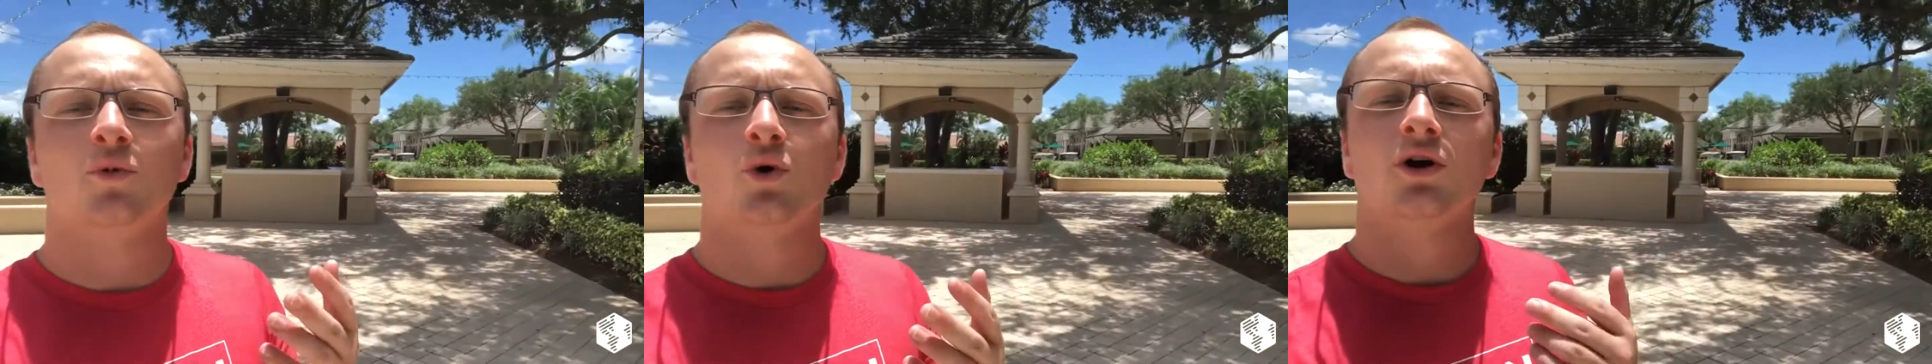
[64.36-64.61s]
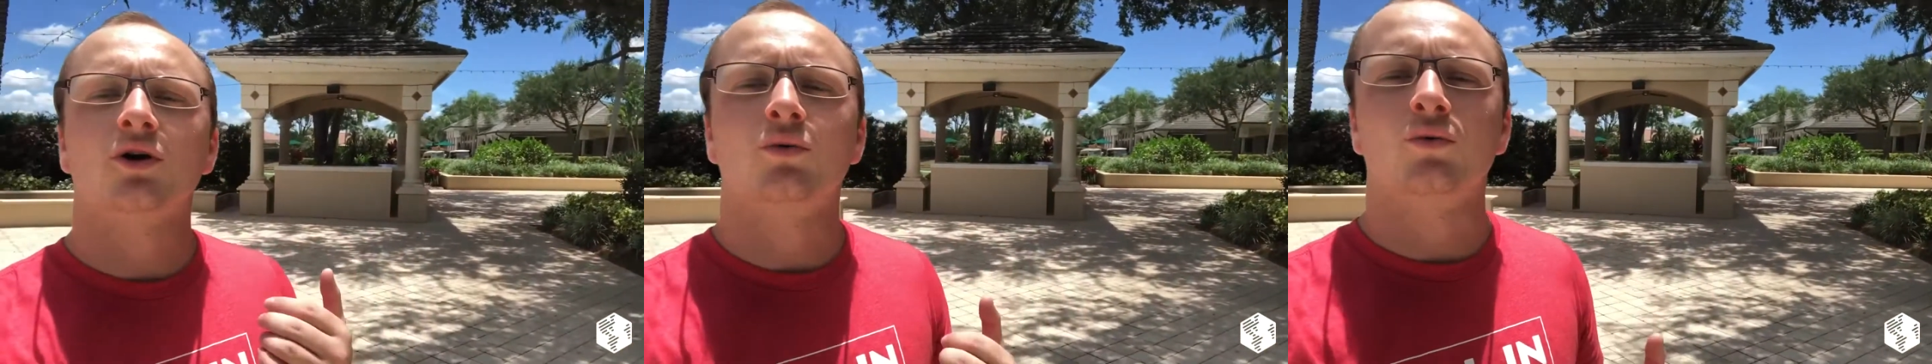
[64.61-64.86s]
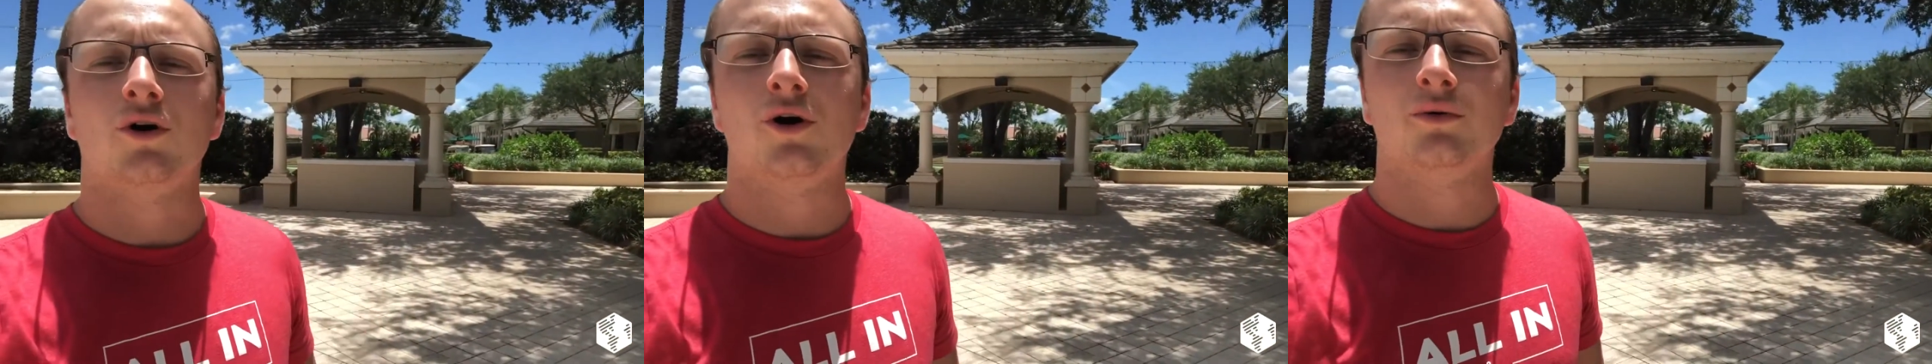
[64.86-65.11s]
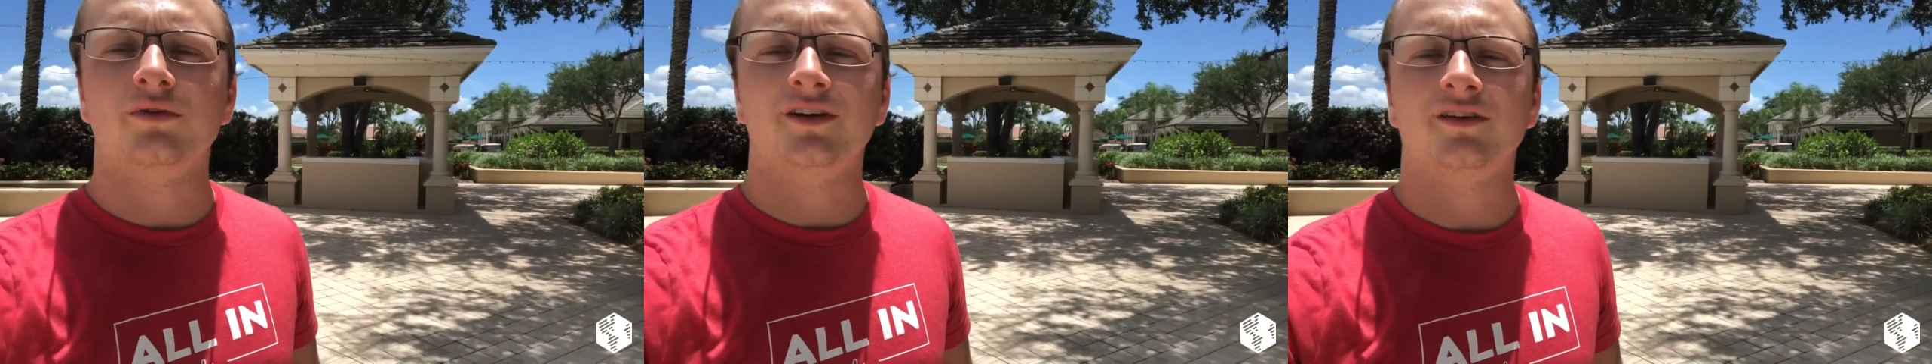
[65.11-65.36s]
more
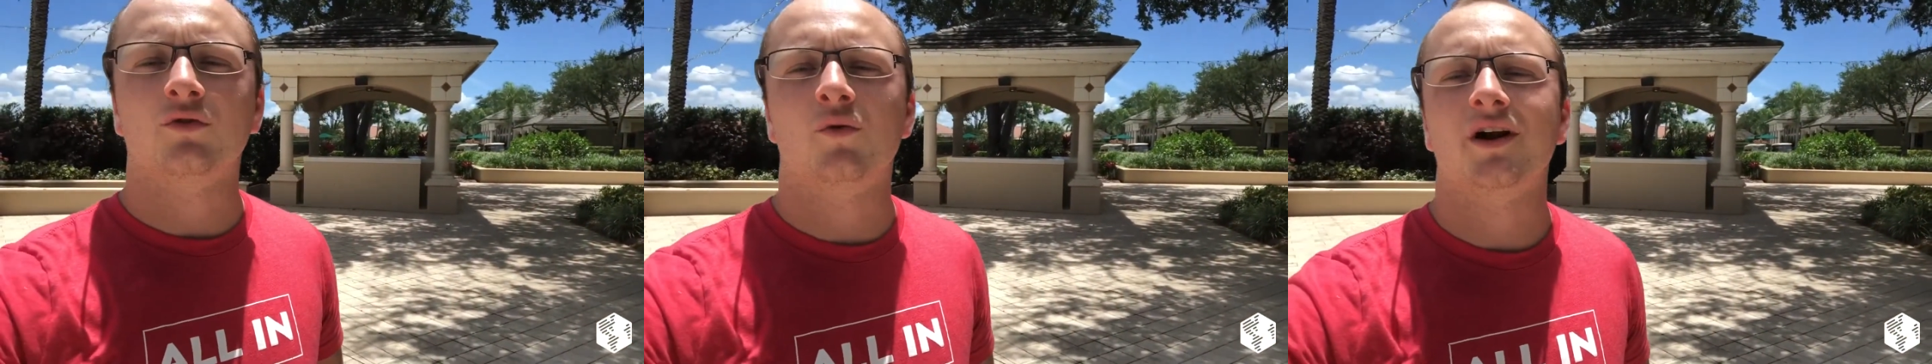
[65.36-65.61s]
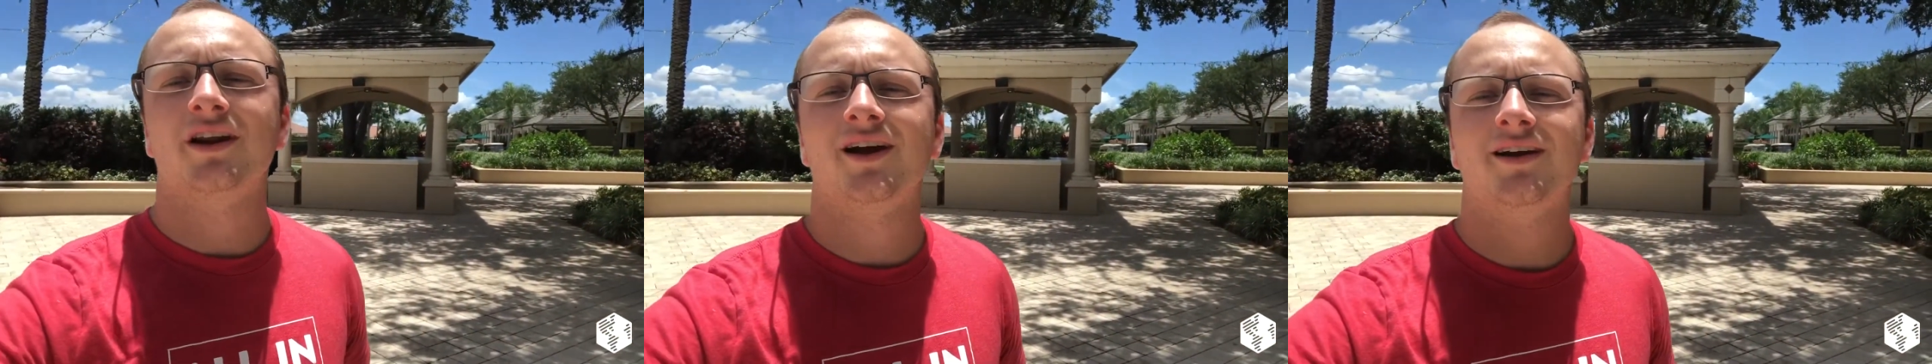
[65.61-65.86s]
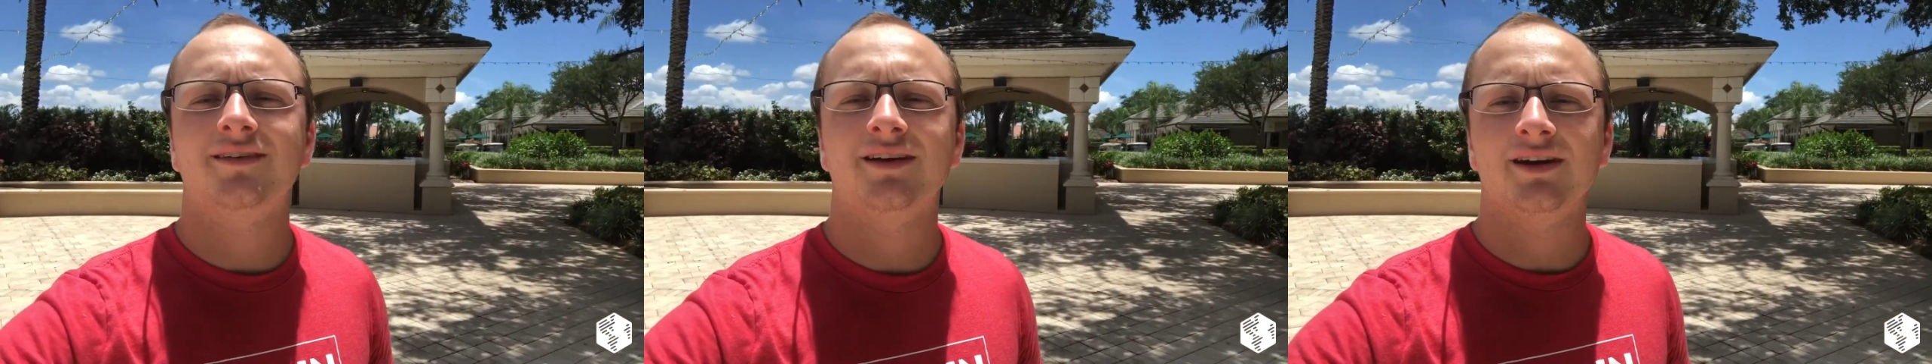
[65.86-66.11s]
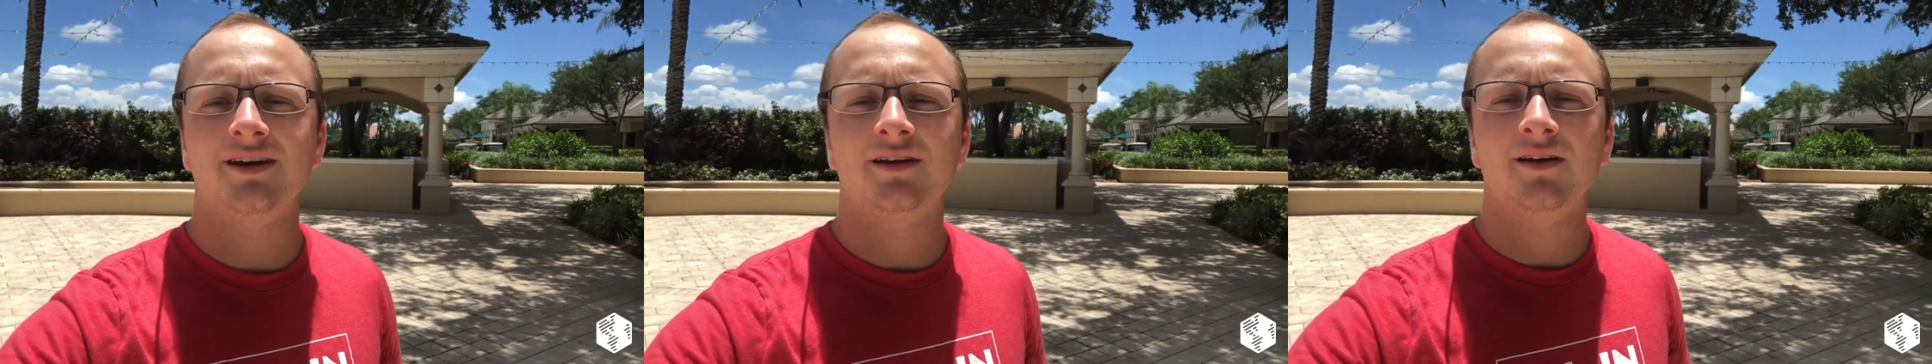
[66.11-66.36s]
growth in
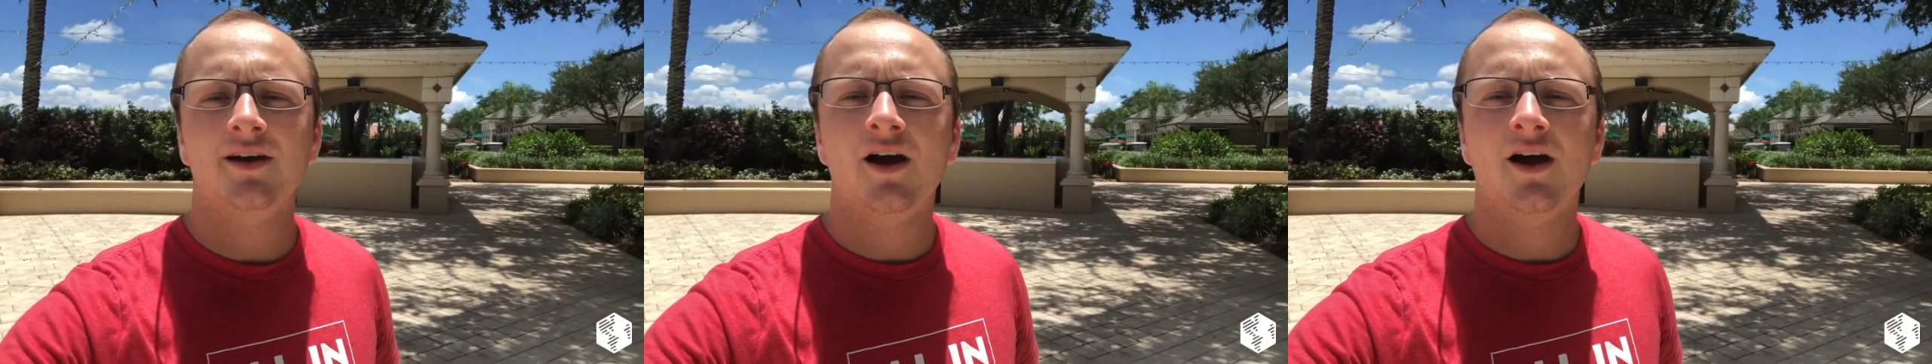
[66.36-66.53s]
2019.